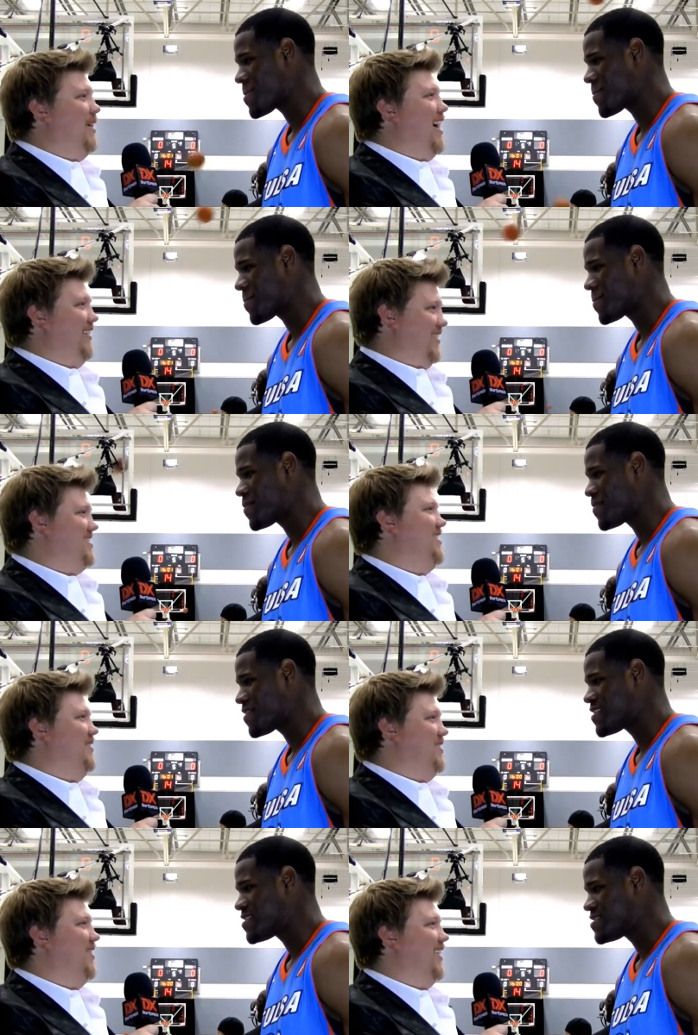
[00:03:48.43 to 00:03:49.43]
Speaker 1: have it. I've seen
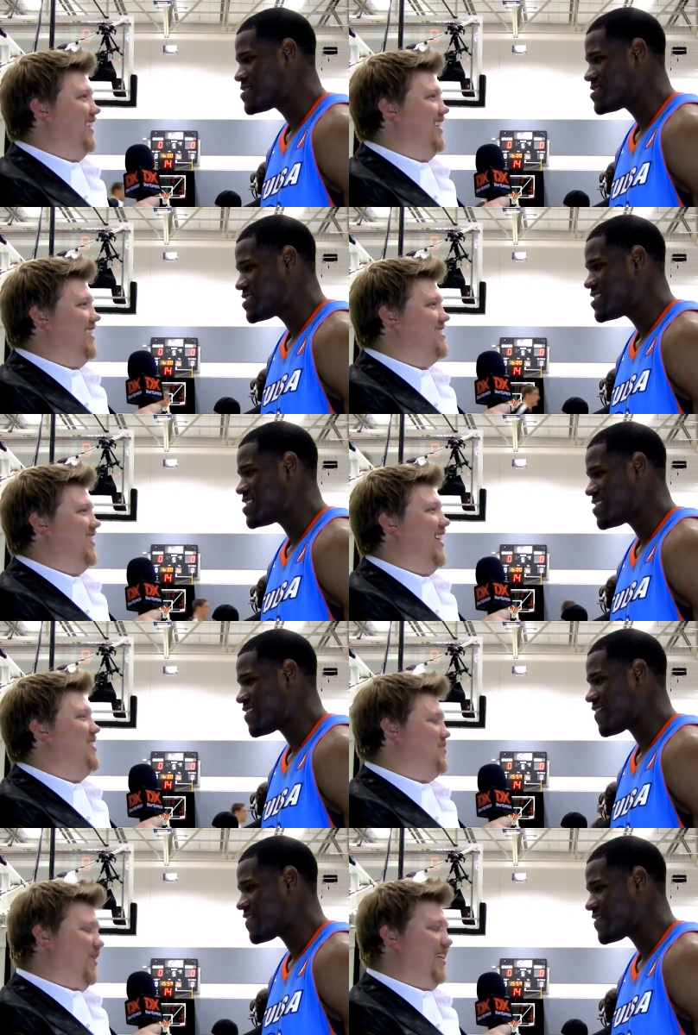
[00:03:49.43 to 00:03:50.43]
you do it, and so I
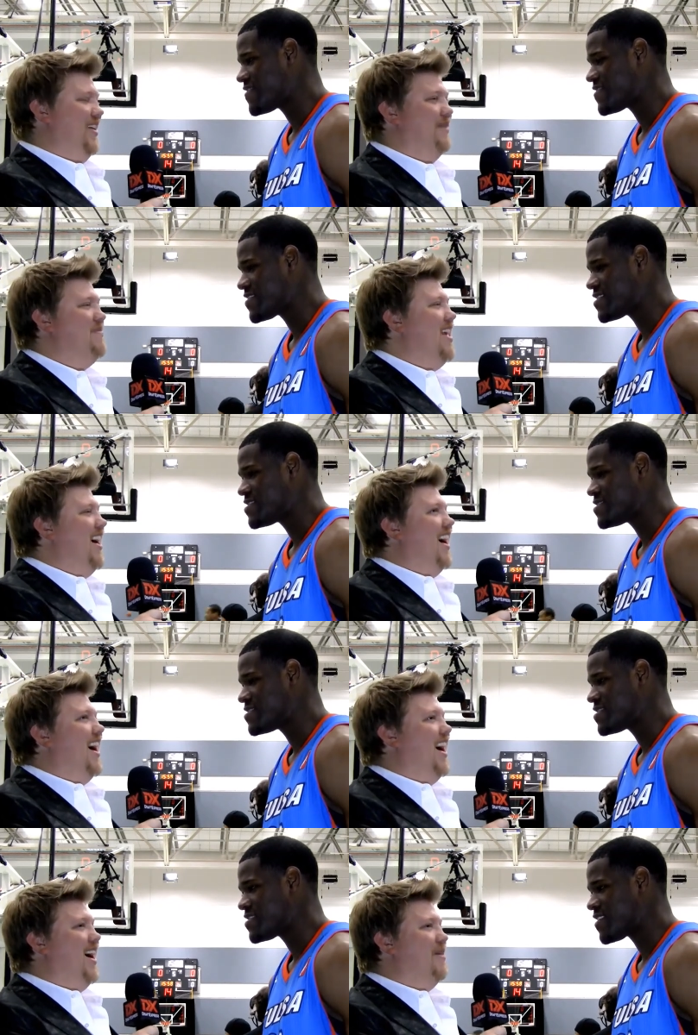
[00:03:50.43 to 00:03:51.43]
just wondered. When
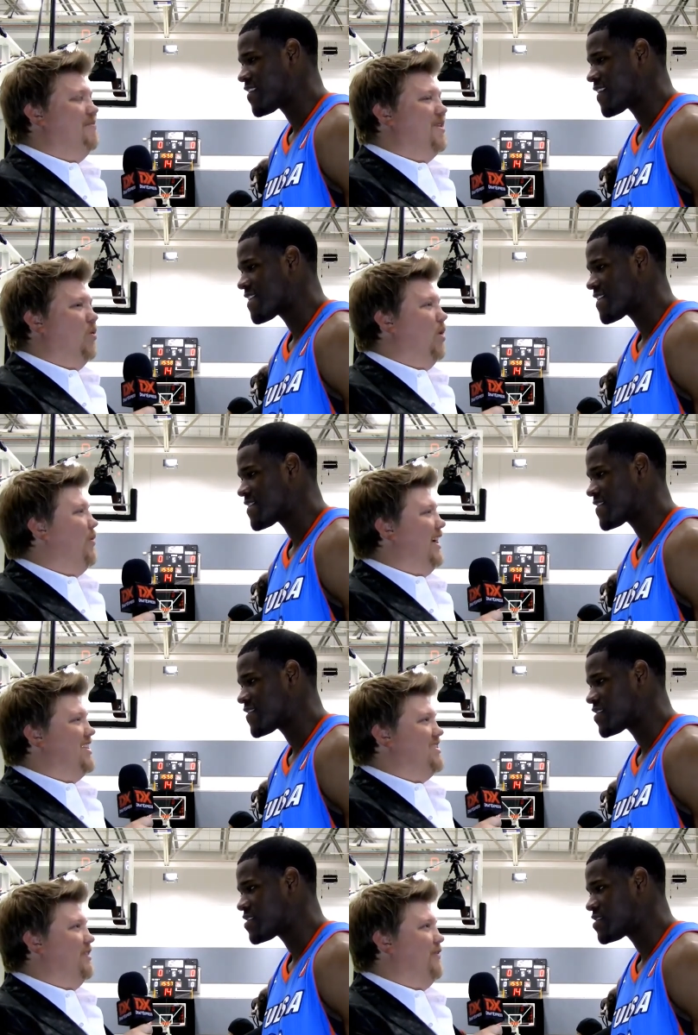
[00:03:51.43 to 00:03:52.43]
are we going
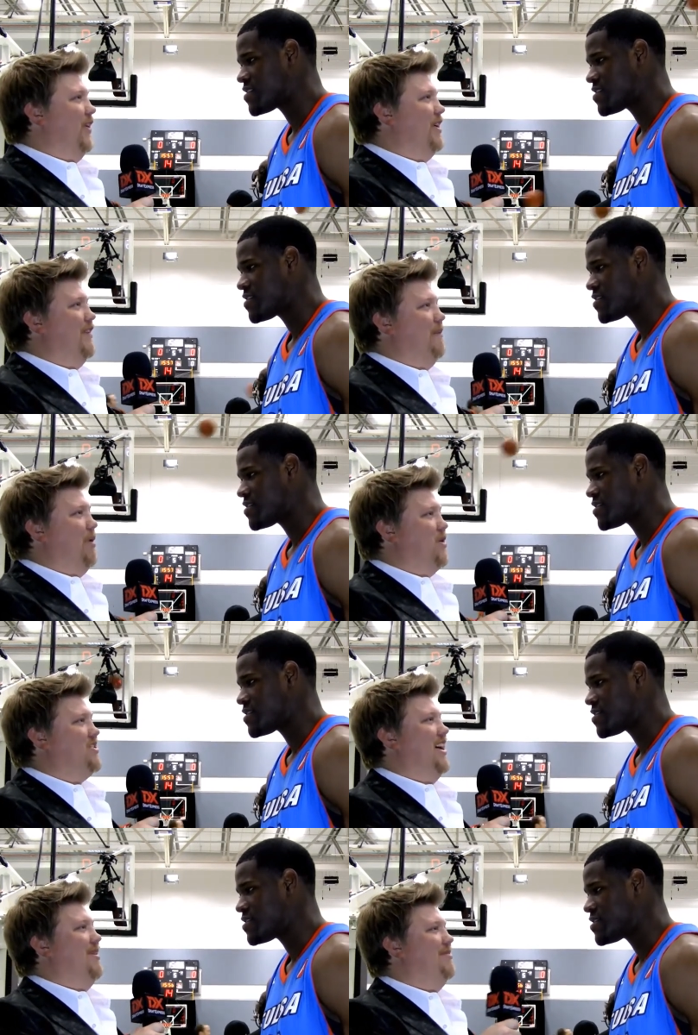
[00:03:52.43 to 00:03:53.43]
to see a fully developed
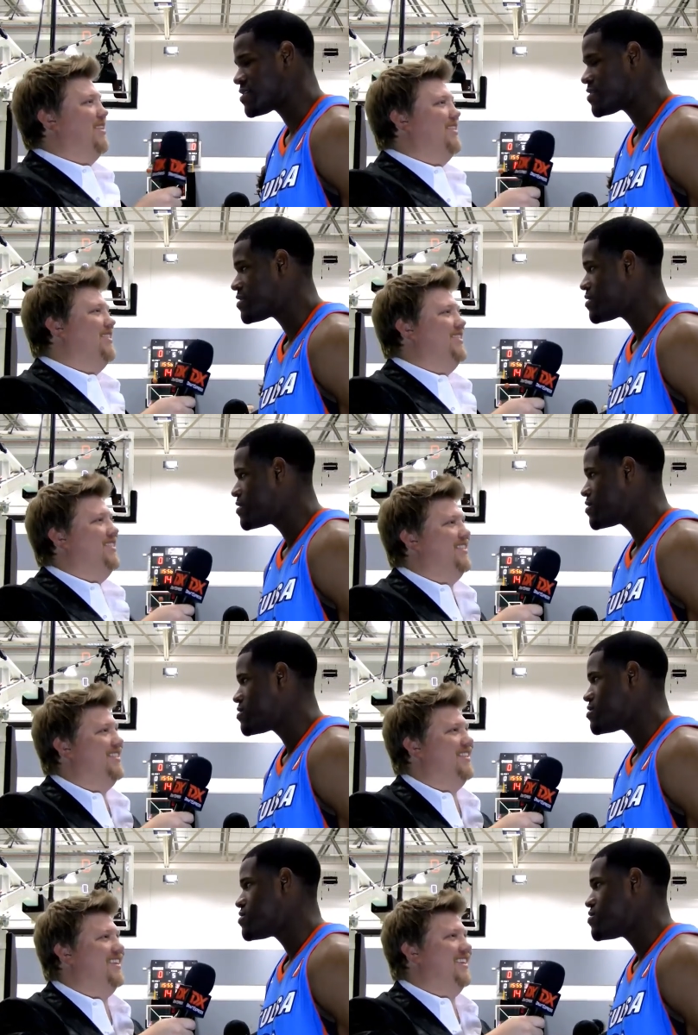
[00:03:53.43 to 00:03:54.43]
post game?
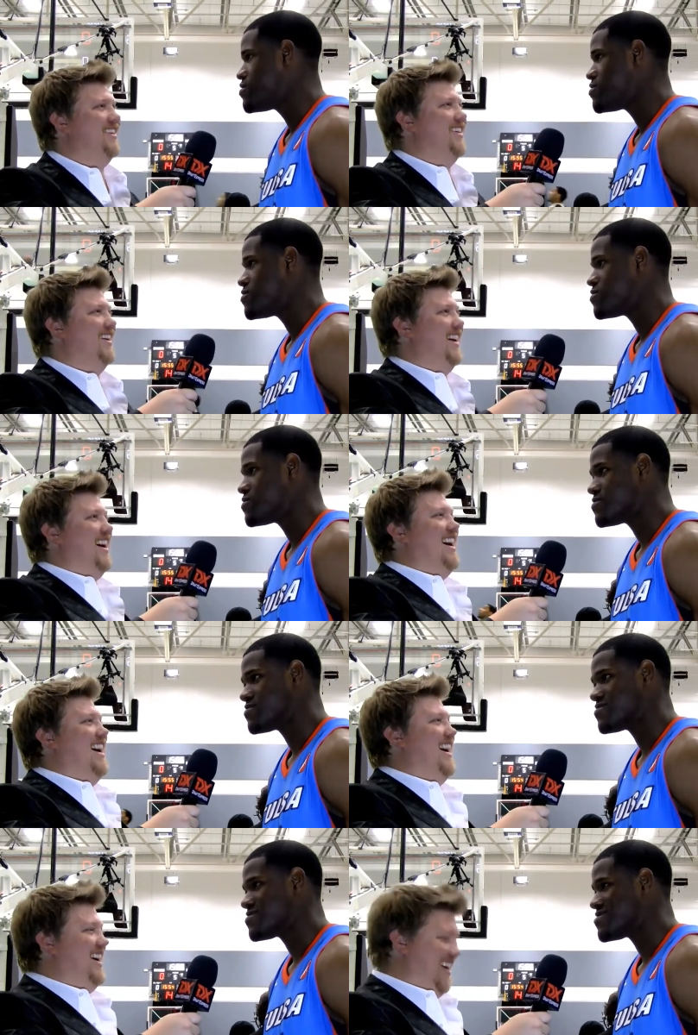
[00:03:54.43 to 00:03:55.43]
Speaker 2: Oh,
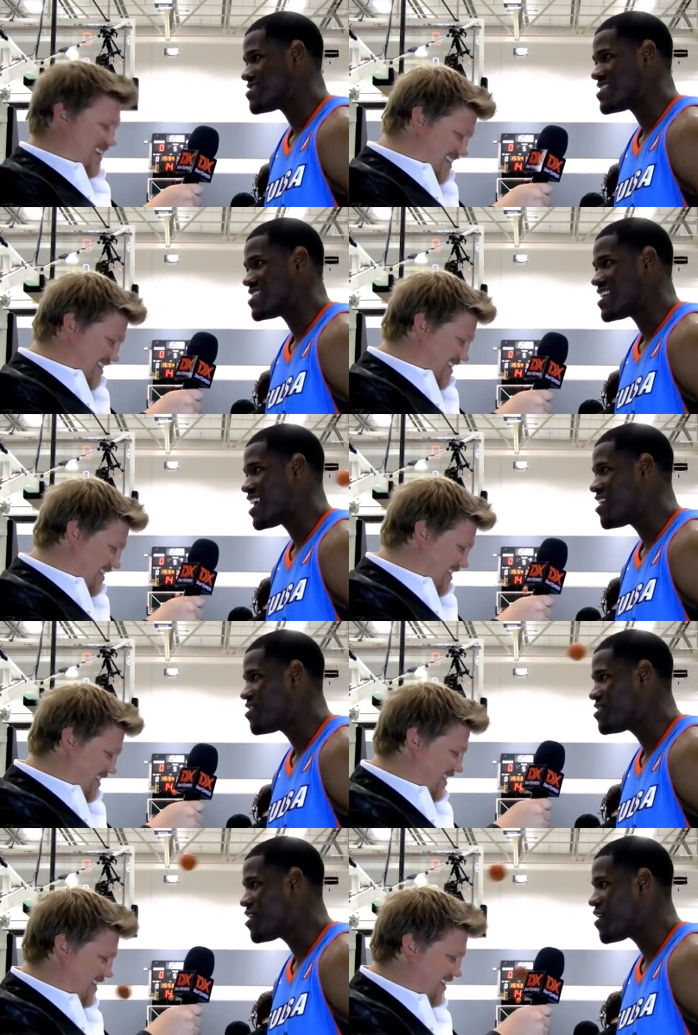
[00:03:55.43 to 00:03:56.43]

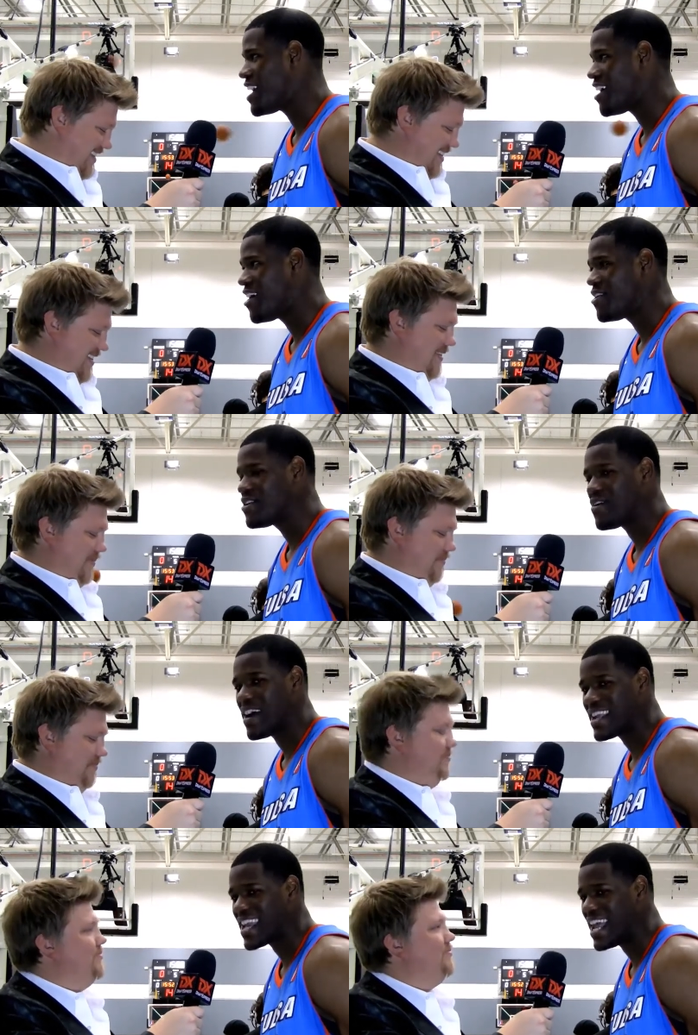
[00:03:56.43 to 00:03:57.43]
I don't know. I don't know.
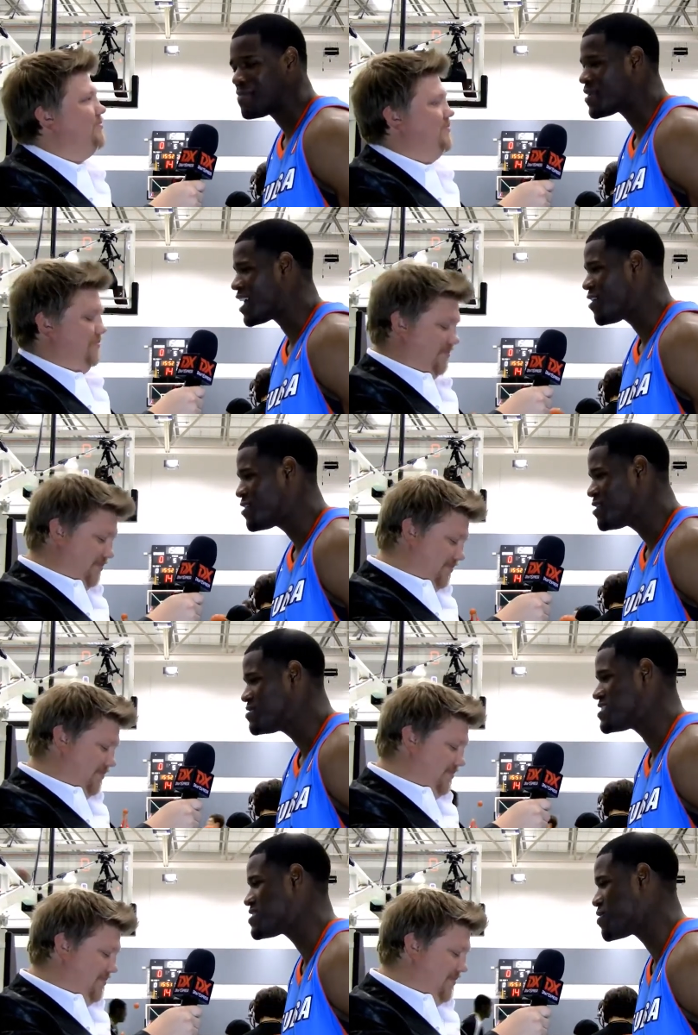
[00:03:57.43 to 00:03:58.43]
I got it, but I don't
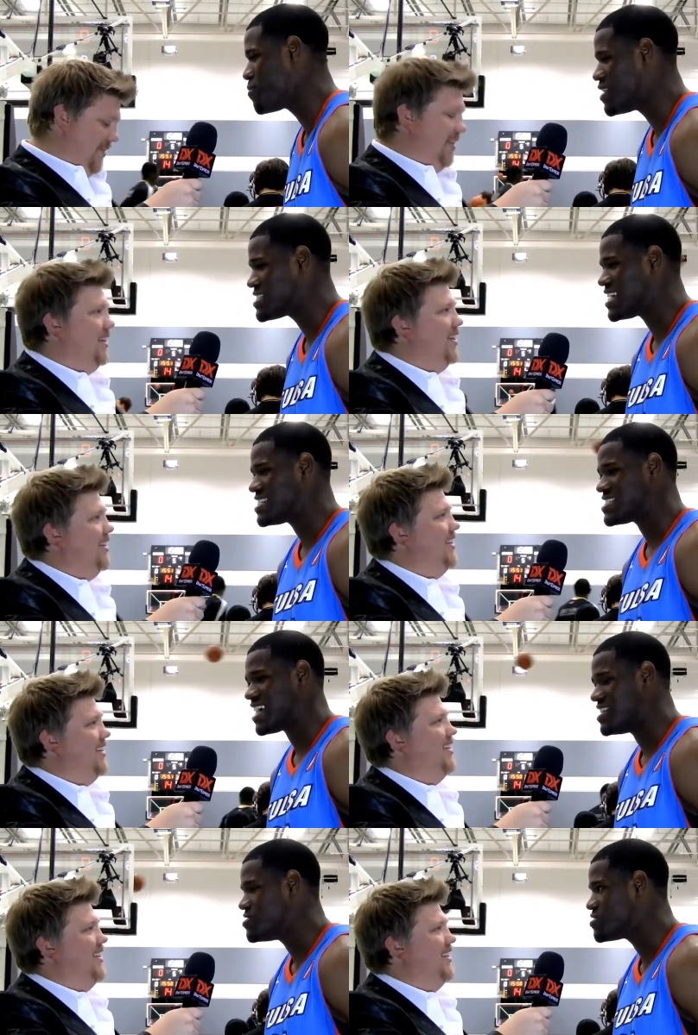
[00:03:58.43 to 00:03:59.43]
use it too much.
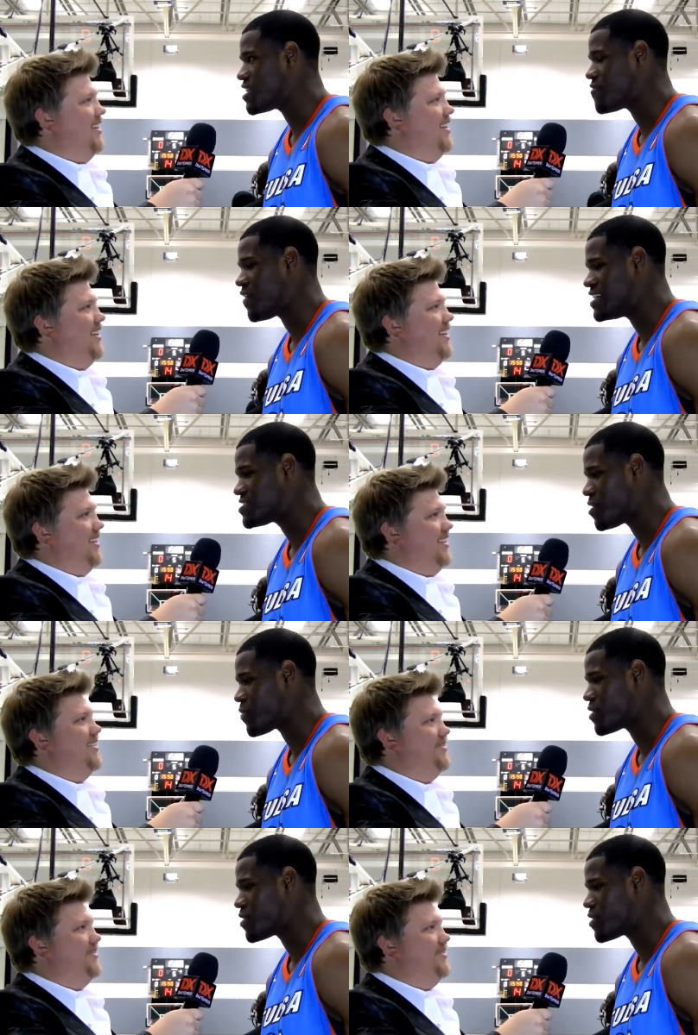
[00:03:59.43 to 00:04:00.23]
I usually face up